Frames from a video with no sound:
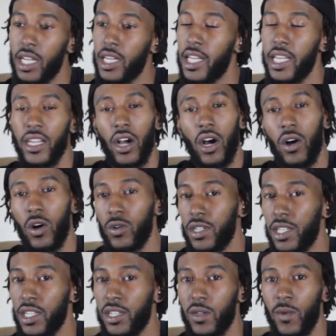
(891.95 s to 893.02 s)
then your whole
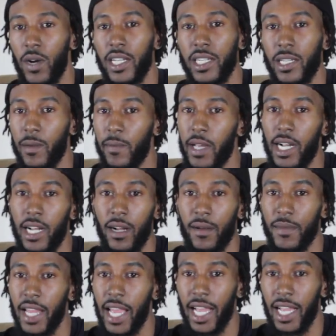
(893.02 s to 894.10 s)
situation will
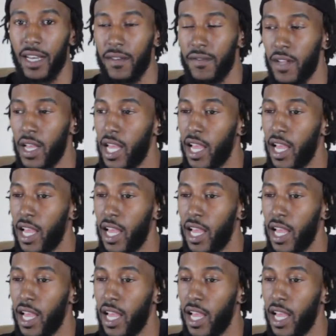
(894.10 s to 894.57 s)
become negative.